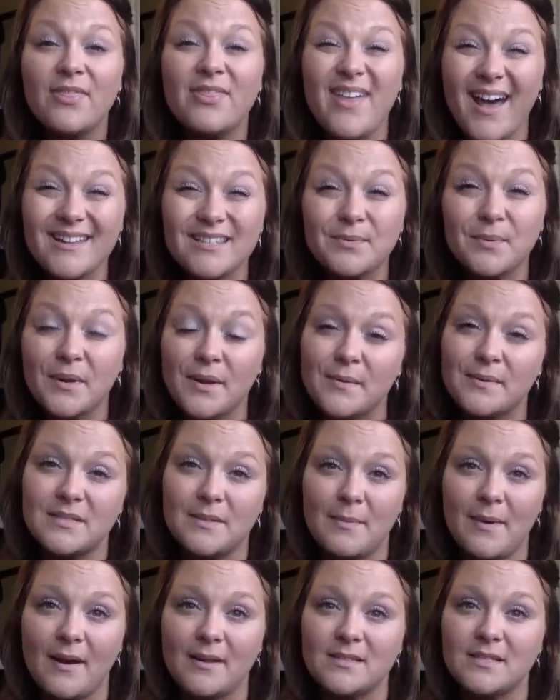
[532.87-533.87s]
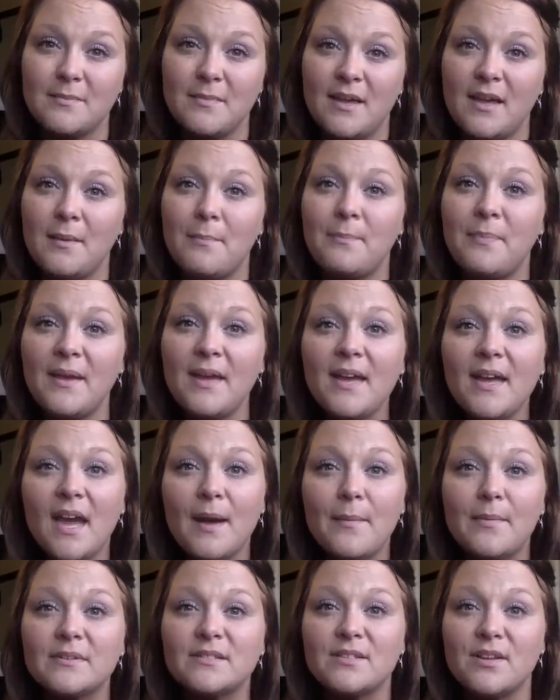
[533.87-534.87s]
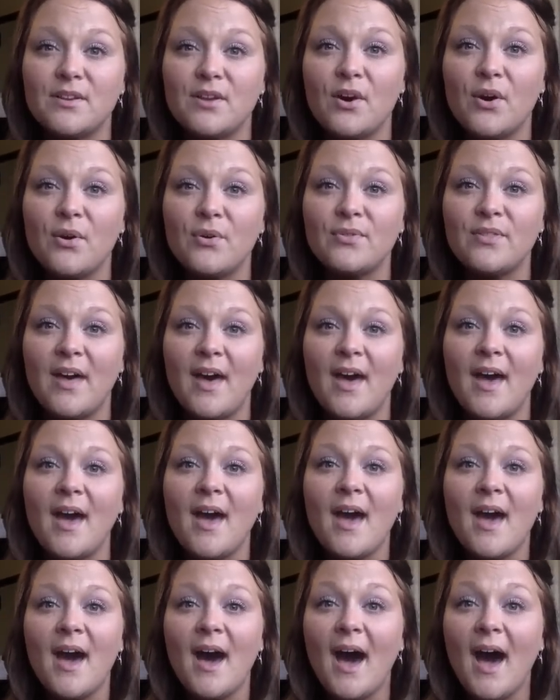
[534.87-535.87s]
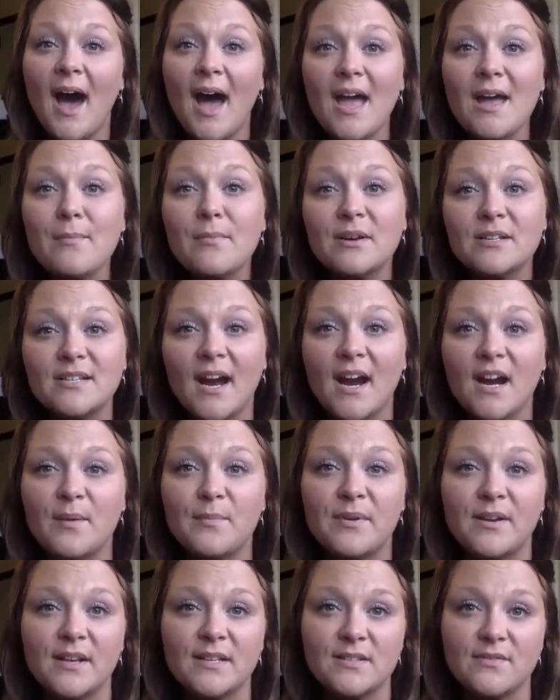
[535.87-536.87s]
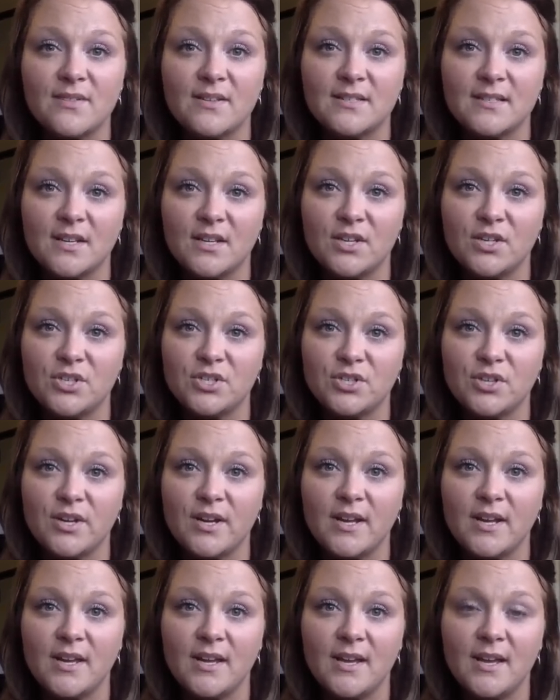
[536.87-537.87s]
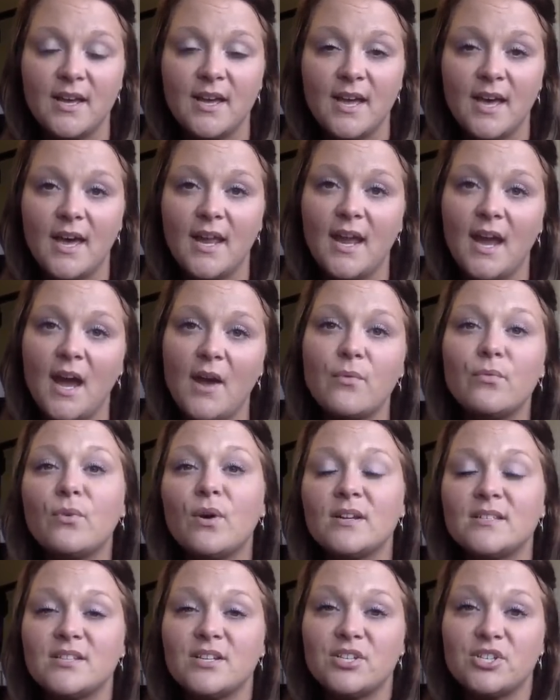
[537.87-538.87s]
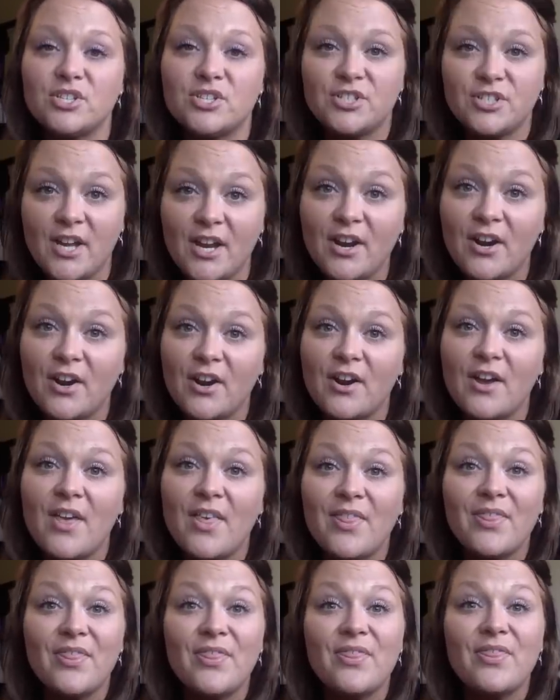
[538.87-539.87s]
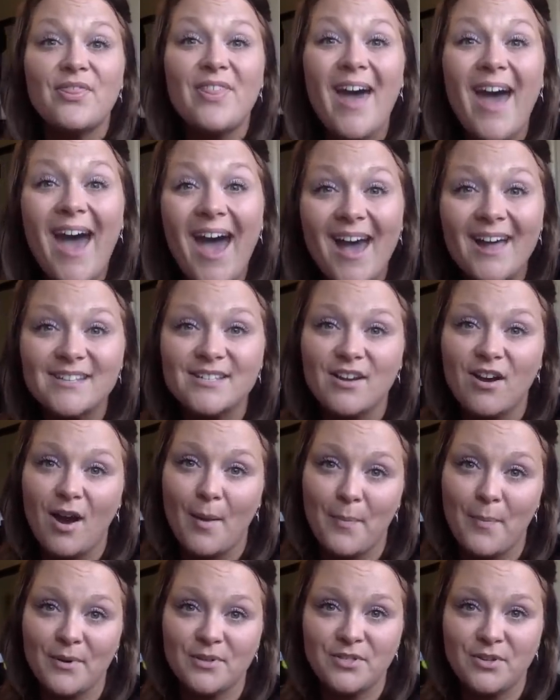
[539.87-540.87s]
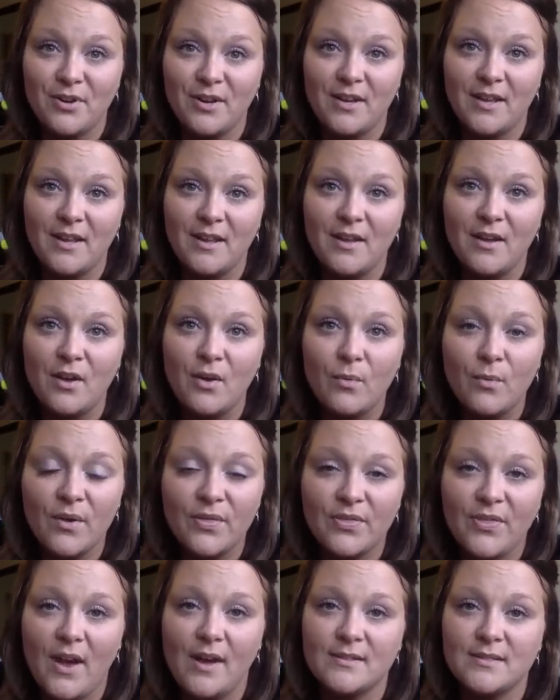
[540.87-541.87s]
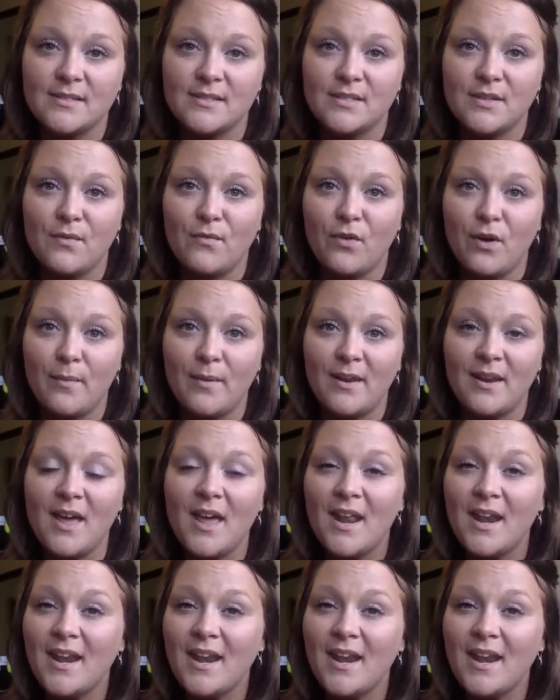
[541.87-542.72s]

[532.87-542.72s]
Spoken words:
That's what it was about to me. Being able to know that I am retired because of this industry and I want to share that opportunity with thousands of women.